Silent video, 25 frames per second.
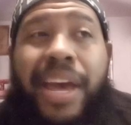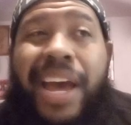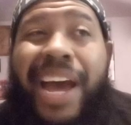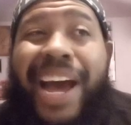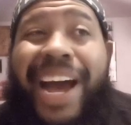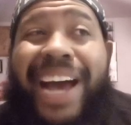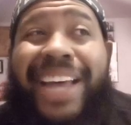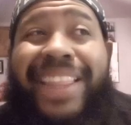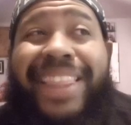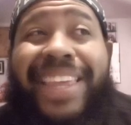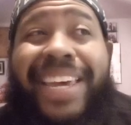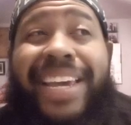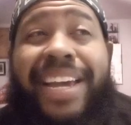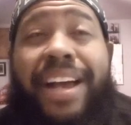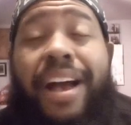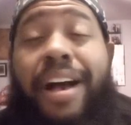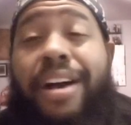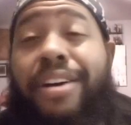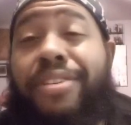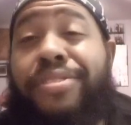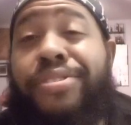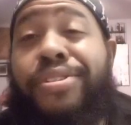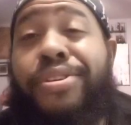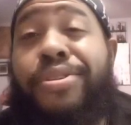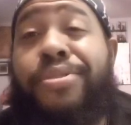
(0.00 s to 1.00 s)
I think
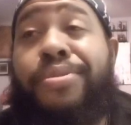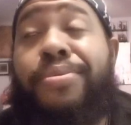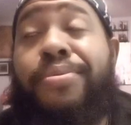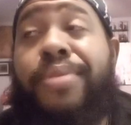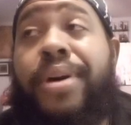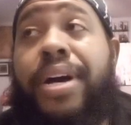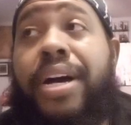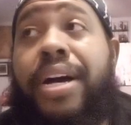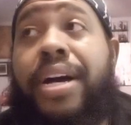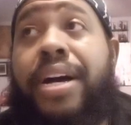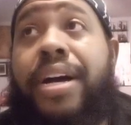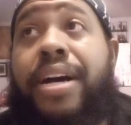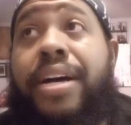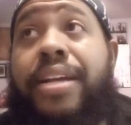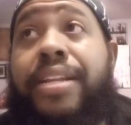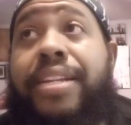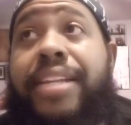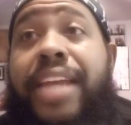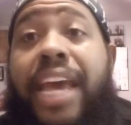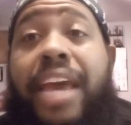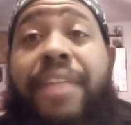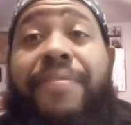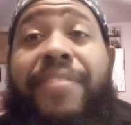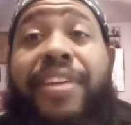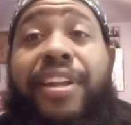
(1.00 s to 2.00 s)
also
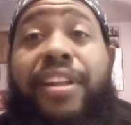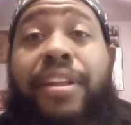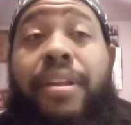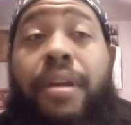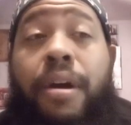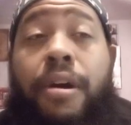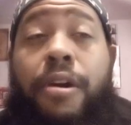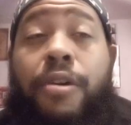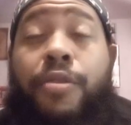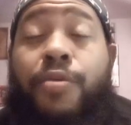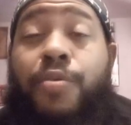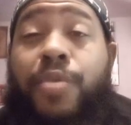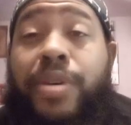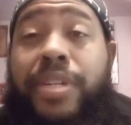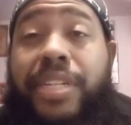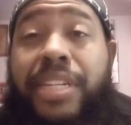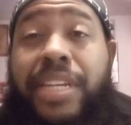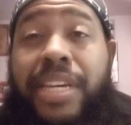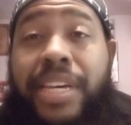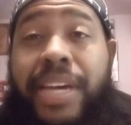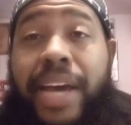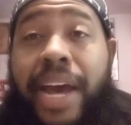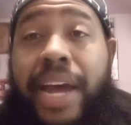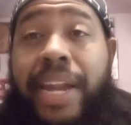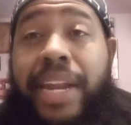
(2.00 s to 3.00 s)
David Long, was
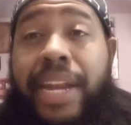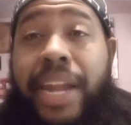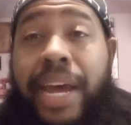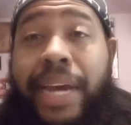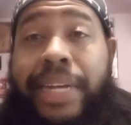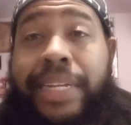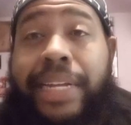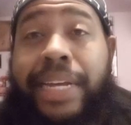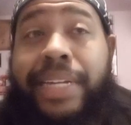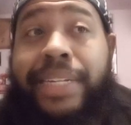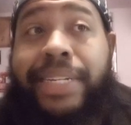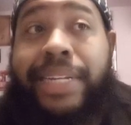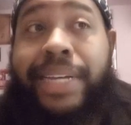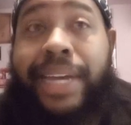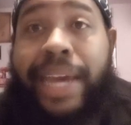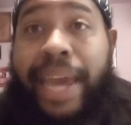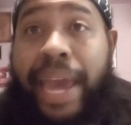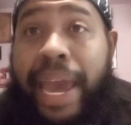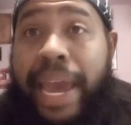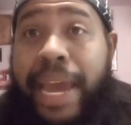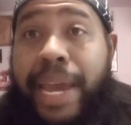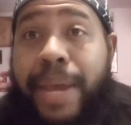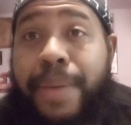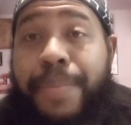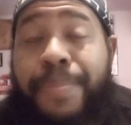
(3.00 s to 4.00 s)
he got knocked out the
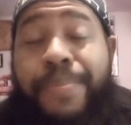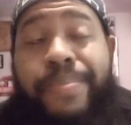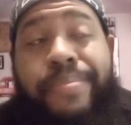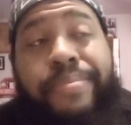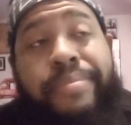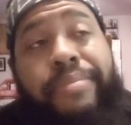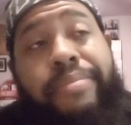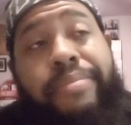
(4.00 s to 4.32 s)
game,